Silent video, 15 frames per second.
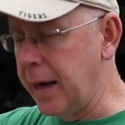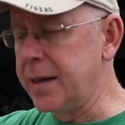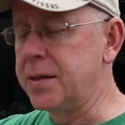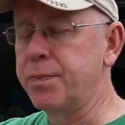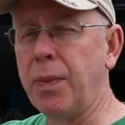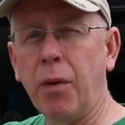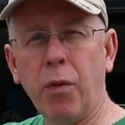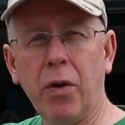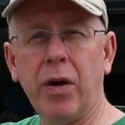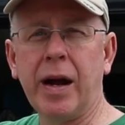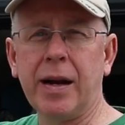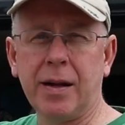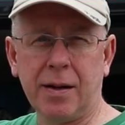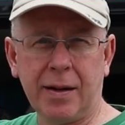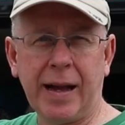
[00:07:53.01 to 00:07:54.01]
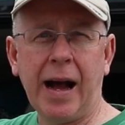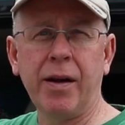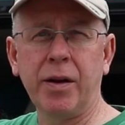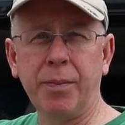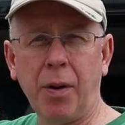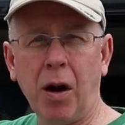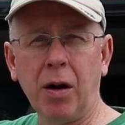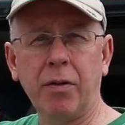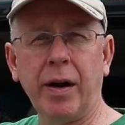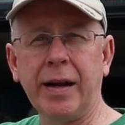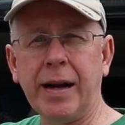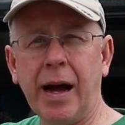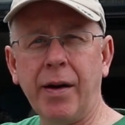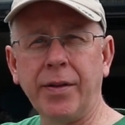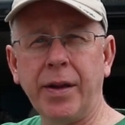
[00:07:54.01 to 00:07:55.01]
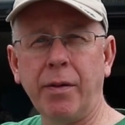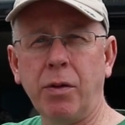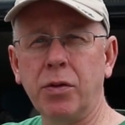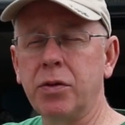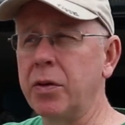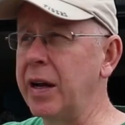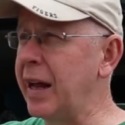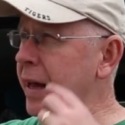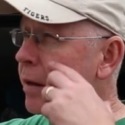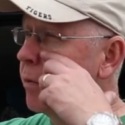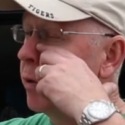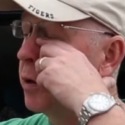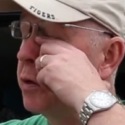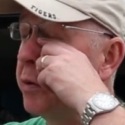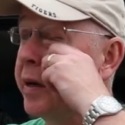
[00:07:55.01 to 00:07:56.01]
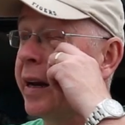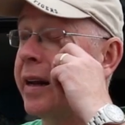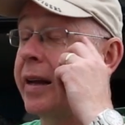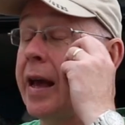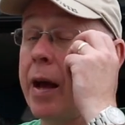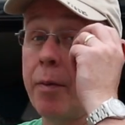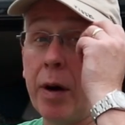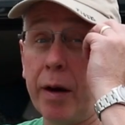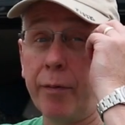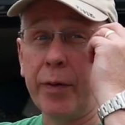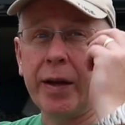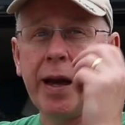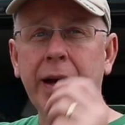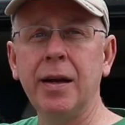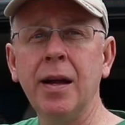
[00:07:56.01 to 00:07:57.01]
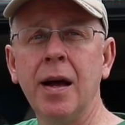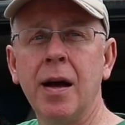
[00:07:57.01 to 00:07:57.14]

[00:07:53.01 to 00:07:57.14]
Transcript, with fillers: Yes, but we're at a county park right now and they will do it. We'll do it at a campground if we can.